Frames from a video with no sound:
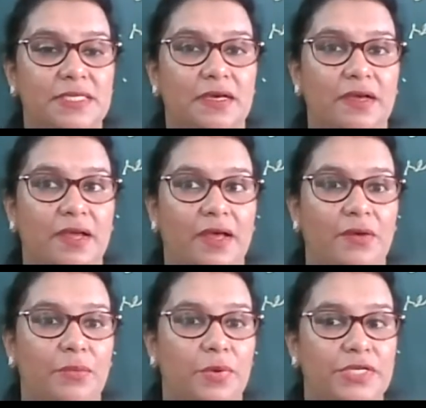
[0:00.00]

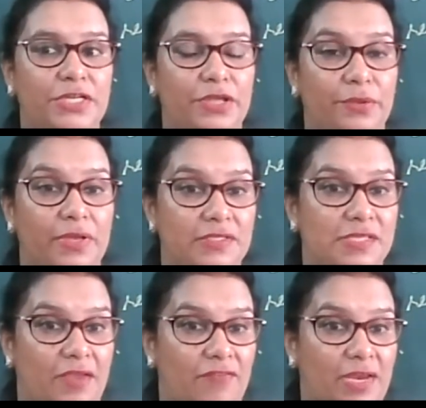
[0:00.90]
uh, what you can
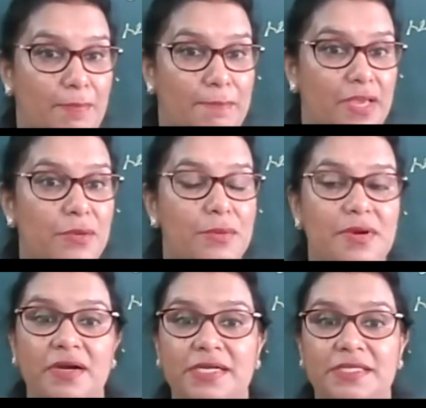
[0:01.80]
say, very big
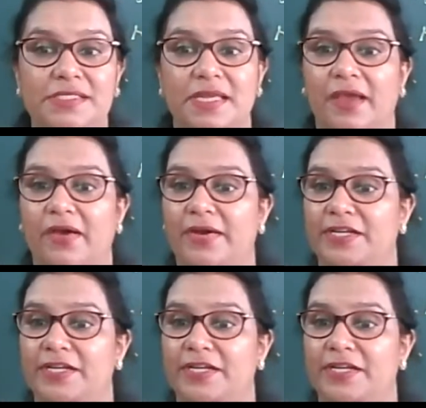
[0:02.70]
words here.